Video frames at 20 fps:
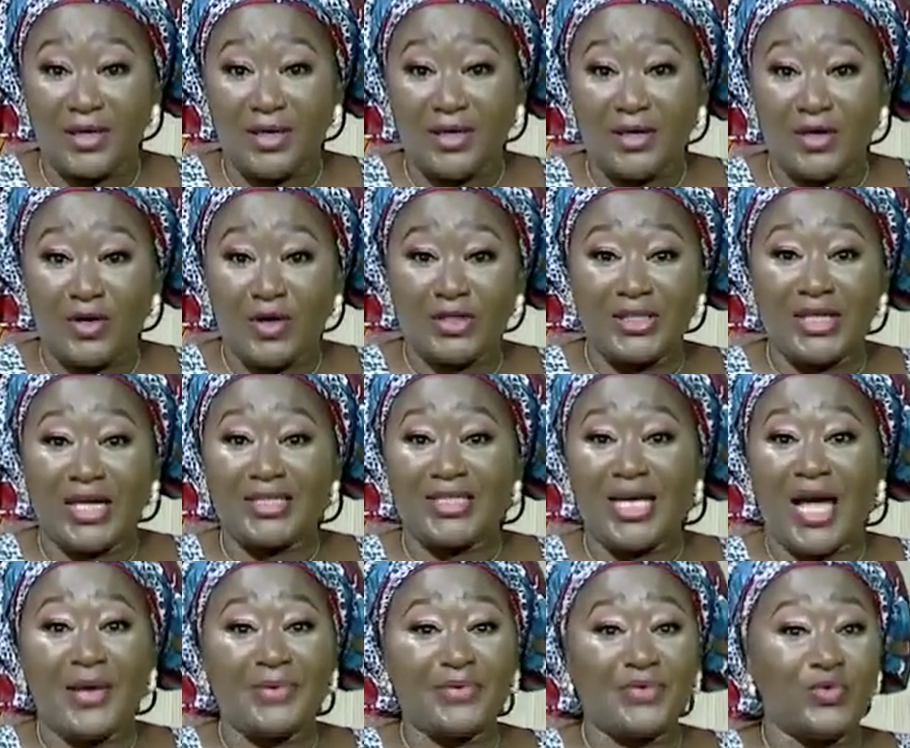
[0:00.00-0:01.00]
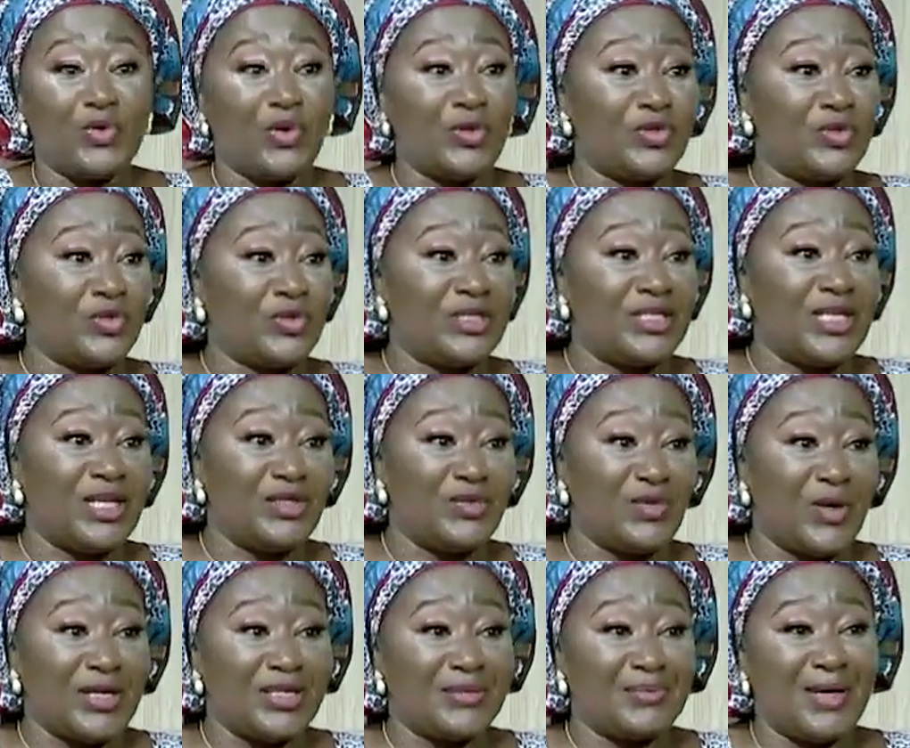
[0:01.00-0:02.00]
Because there are times we also say to
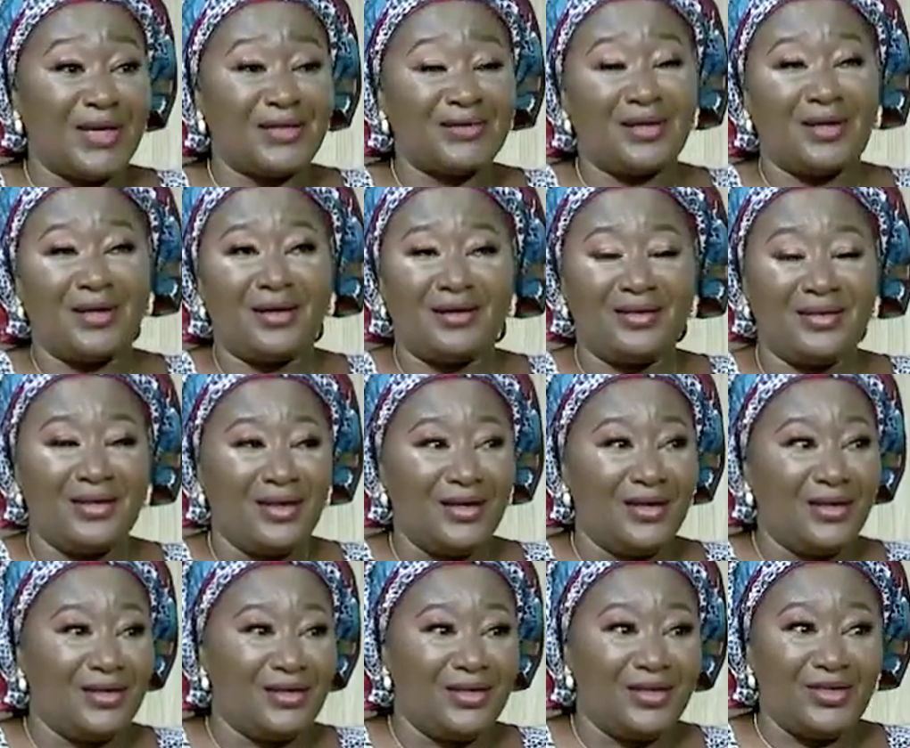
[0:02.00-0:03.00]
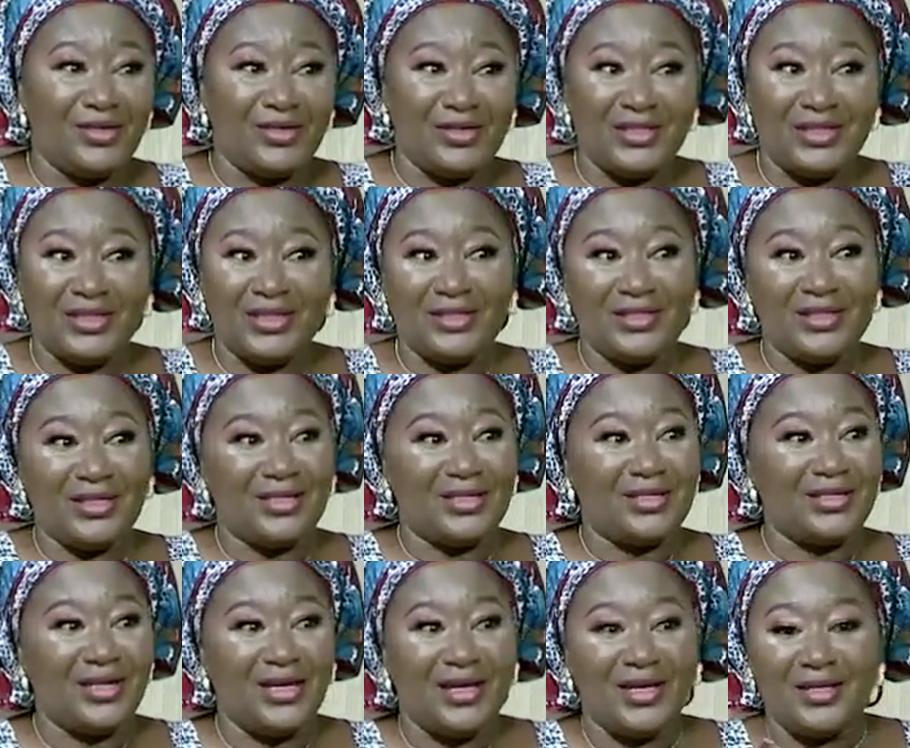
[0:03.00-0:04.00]
our spouse, oh, they don't need it,
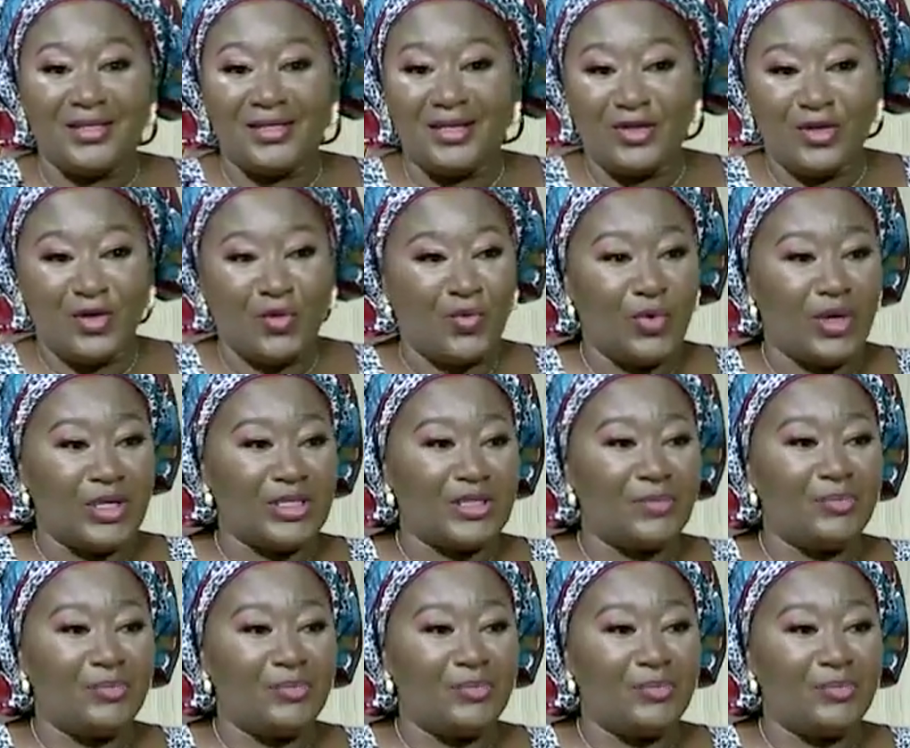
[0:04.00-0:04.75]
they don't want it.